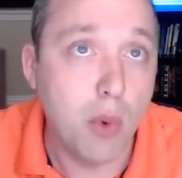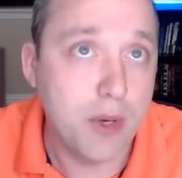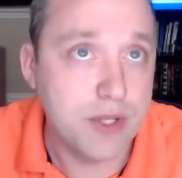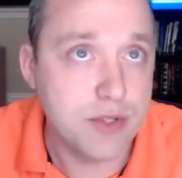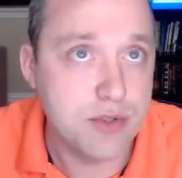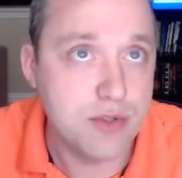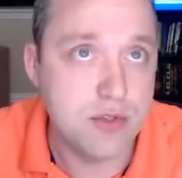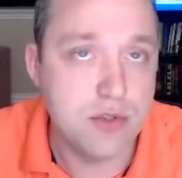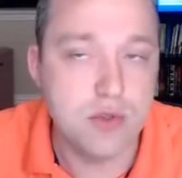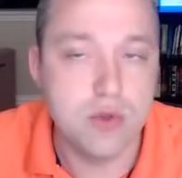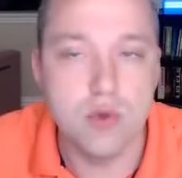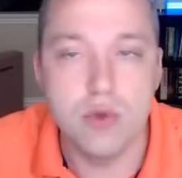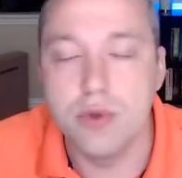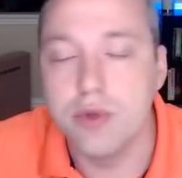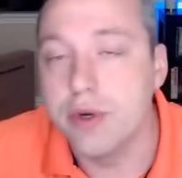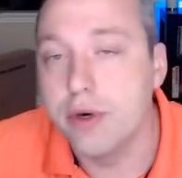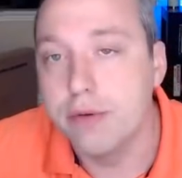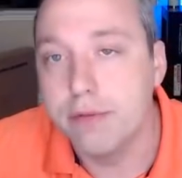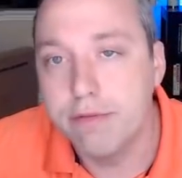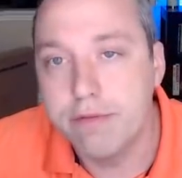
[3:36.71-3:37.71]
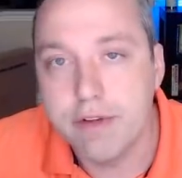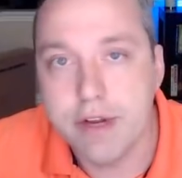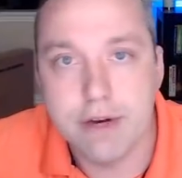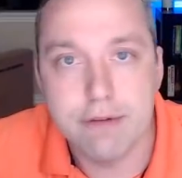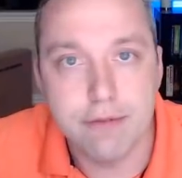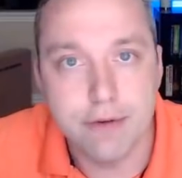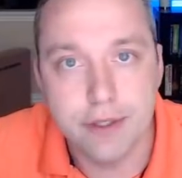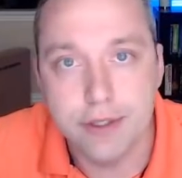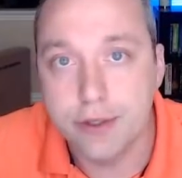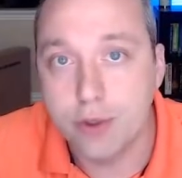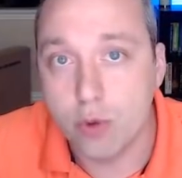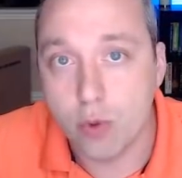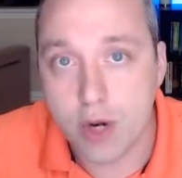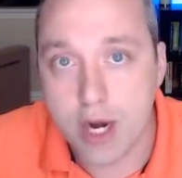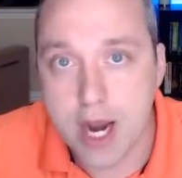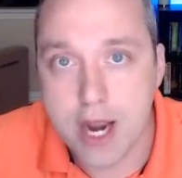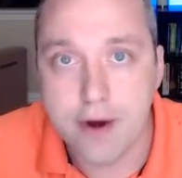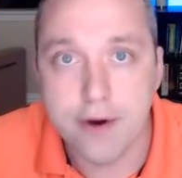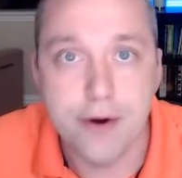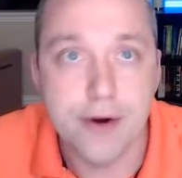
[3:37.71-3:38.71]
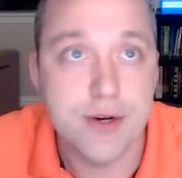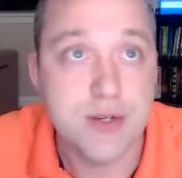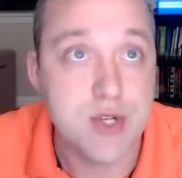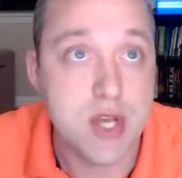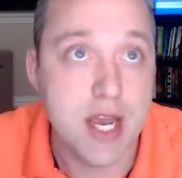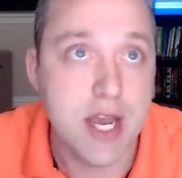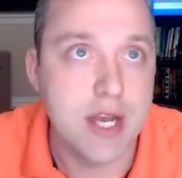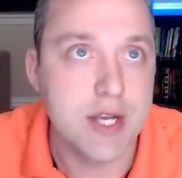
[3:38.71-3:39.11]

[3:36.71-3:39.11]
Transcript: points to their favorite creators